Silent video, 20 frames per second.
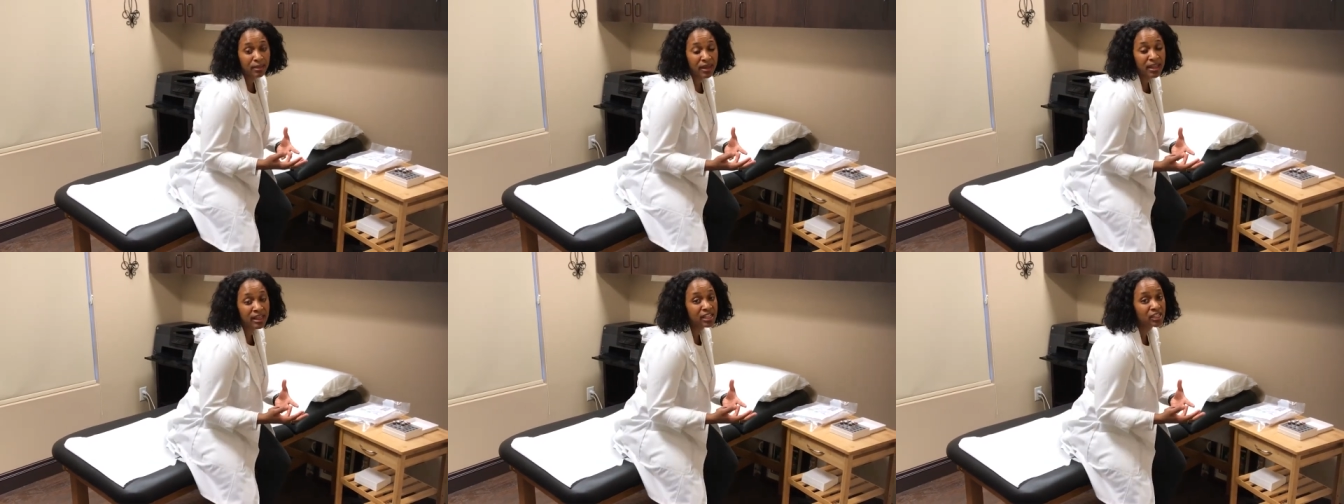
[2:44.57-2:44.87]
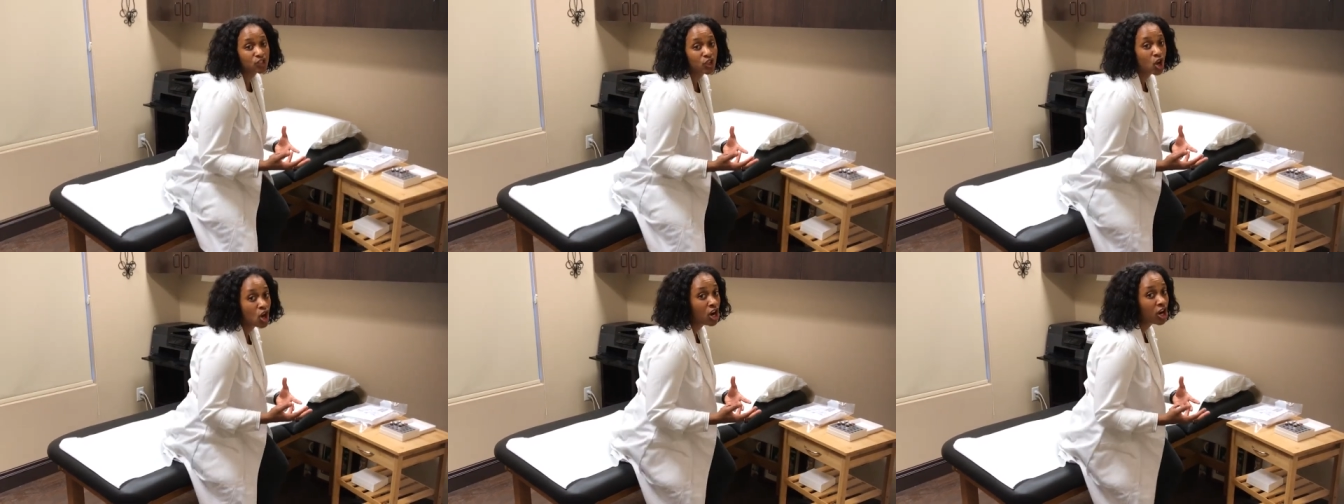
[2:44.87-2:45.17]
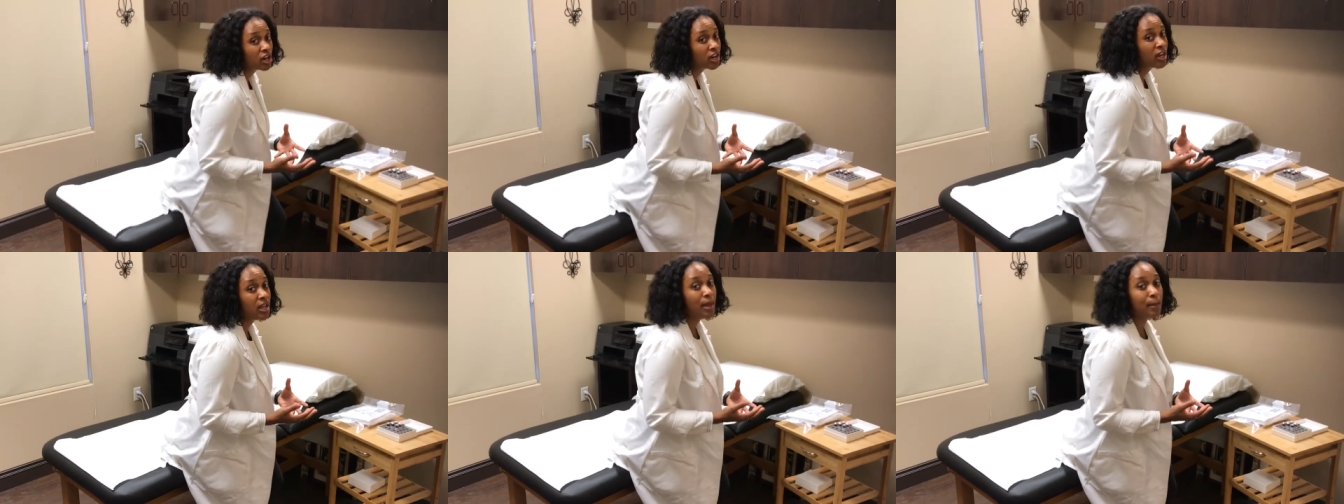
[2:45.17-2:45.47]
pellets
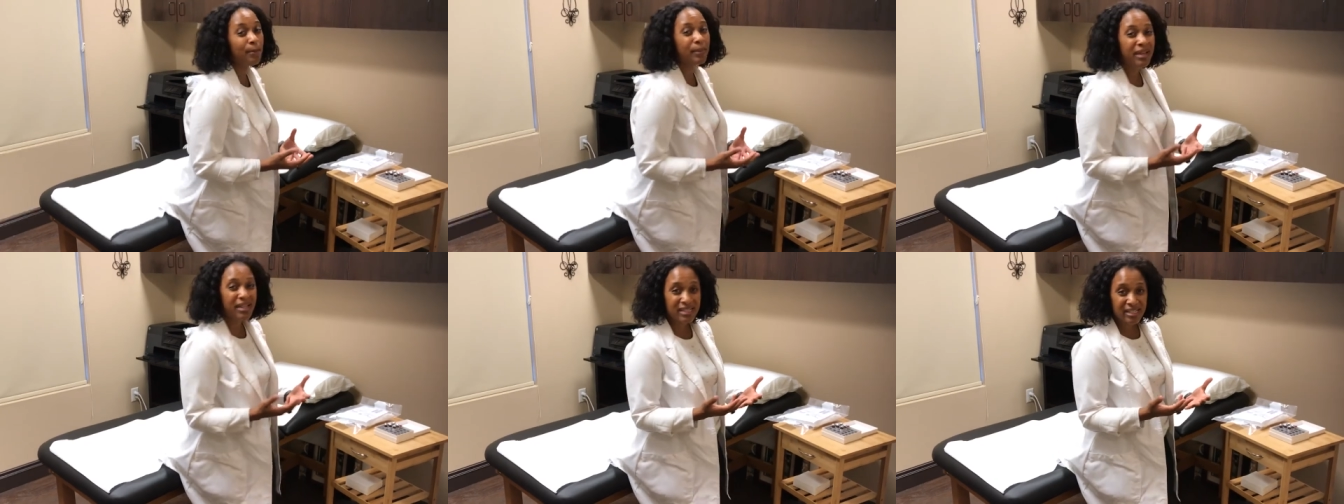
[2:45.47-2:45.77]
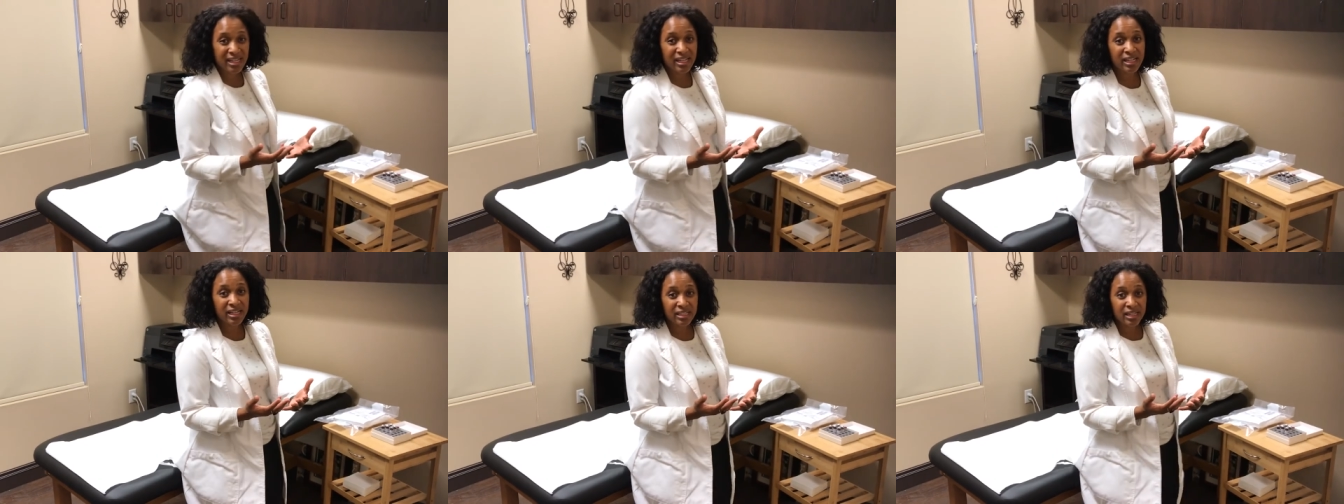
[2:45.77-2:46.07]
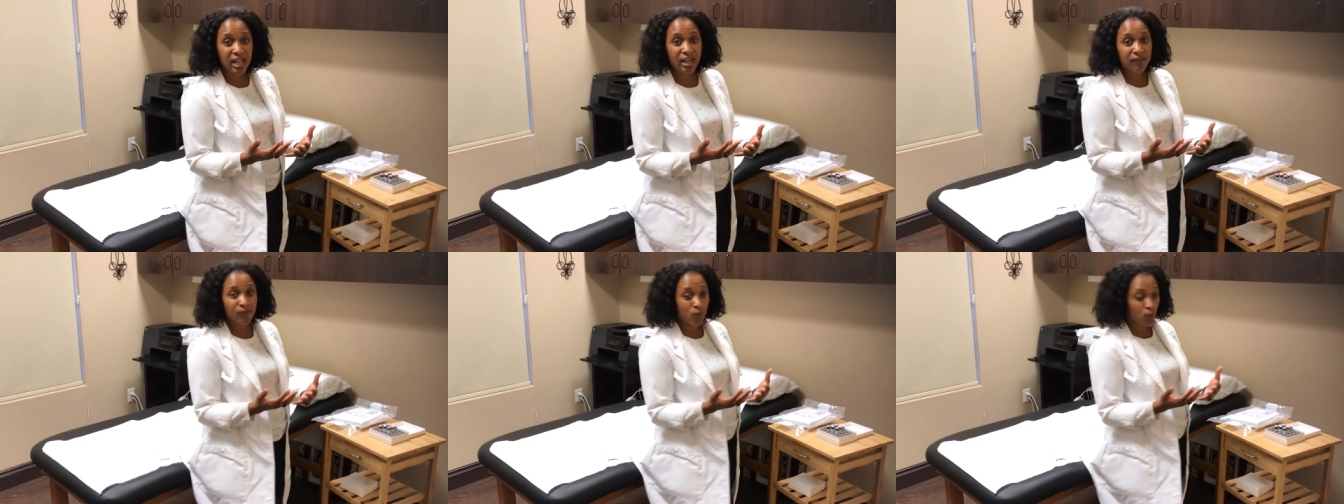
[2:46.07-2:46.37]
are because I get a
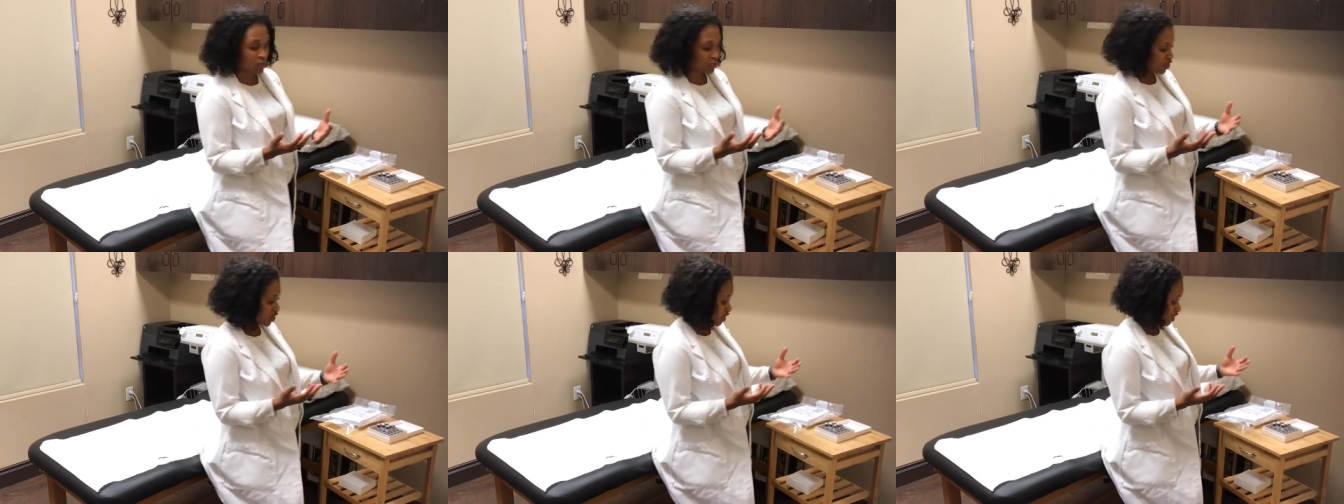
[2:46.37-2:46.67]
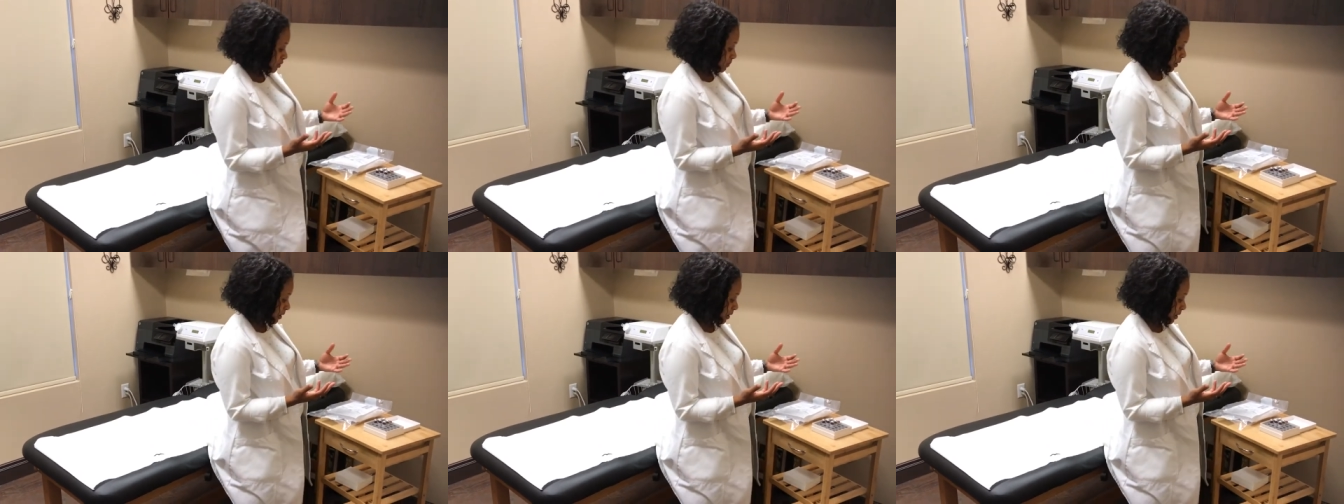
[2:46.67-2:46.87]
lot of questions